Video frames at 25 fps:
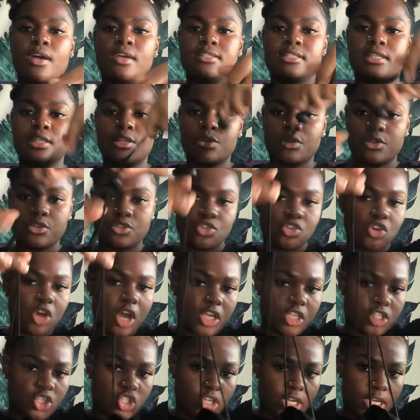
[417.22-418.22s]
it's a little
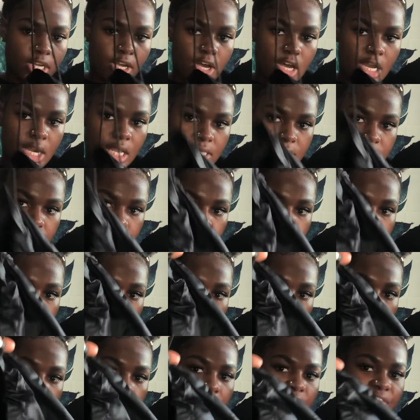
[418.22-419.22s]
drawstring on it so you
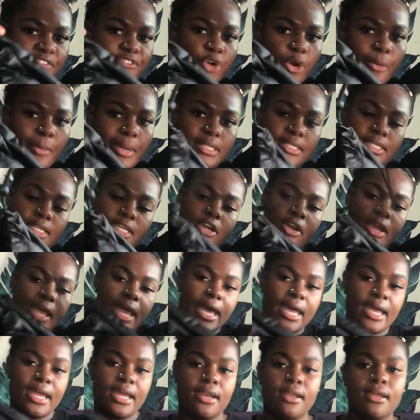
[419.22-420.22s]
can like form it to your
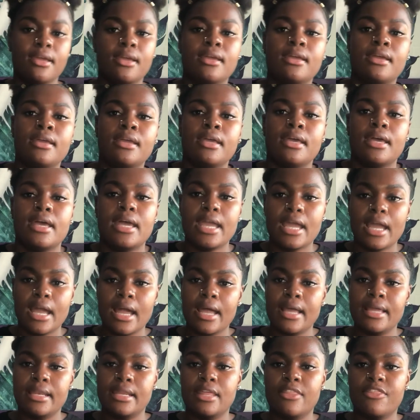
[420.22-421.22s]
head.
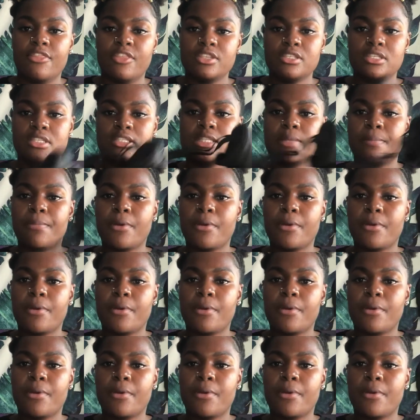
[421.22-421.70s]
And this is